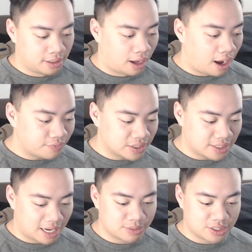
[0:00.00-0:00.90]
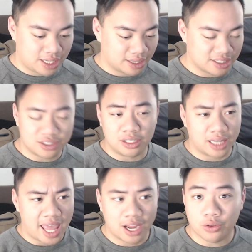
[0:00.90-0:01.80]
Oftentimes there's like this
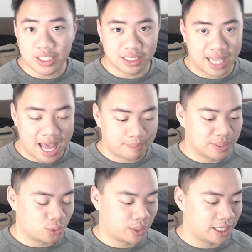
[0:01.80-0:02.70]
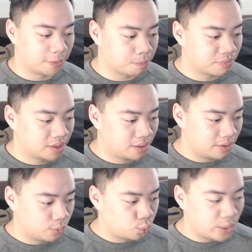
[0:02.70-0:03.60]
delay or this gap between
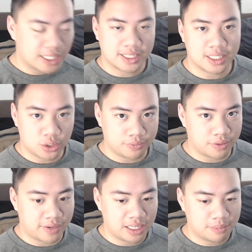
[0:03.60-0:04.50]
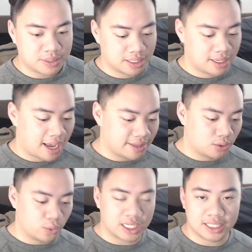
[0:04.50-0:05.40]
weaknesses you've developed and then
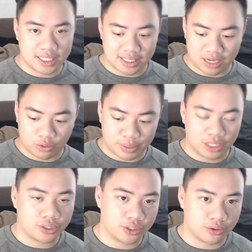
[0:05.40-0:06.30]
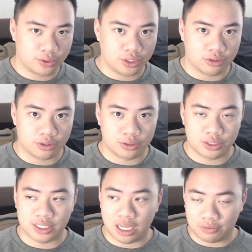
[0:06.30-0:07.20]
weaknesses that appear to your,
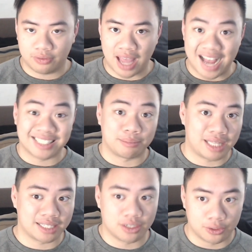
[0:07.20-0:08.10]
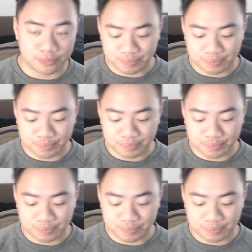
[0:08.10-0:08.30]
yourself as a plateau